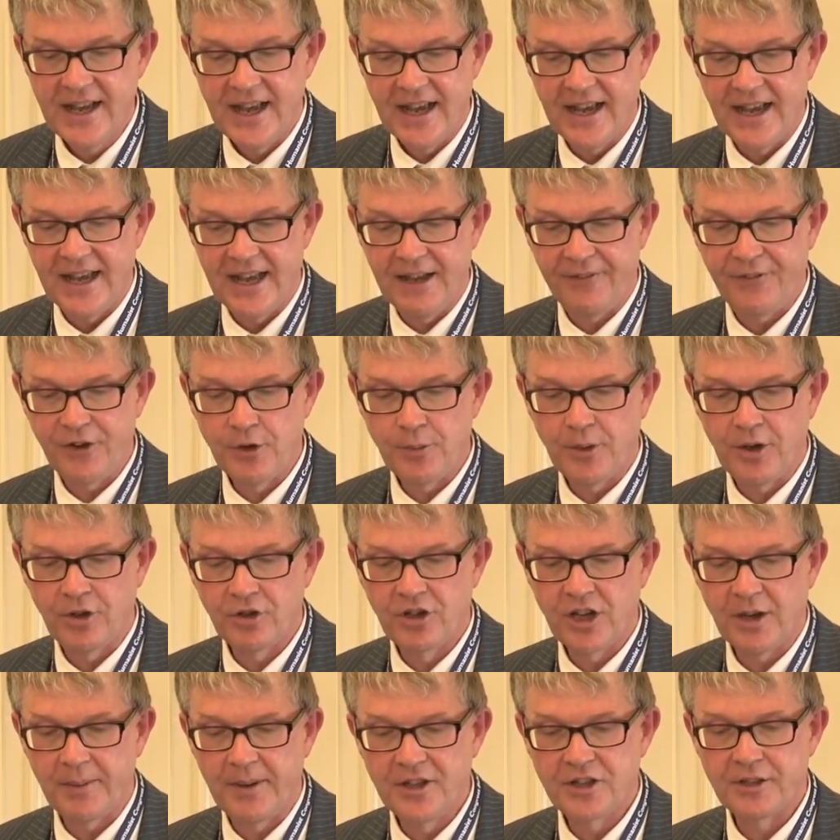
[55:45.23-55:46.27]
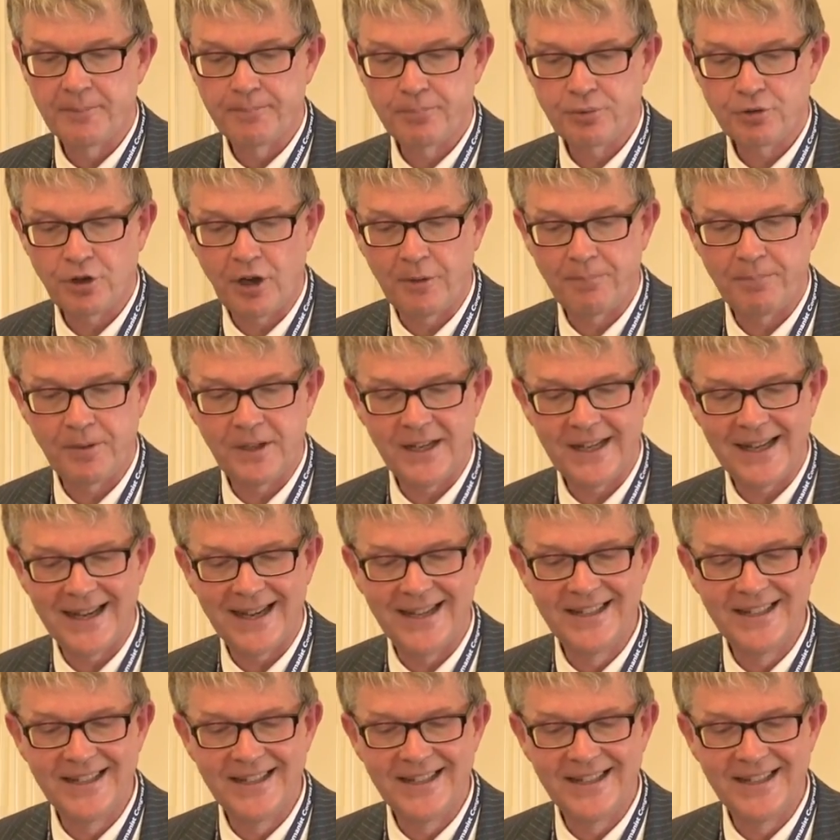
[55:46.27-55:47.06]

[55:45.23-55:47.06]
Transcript: if you are going to properly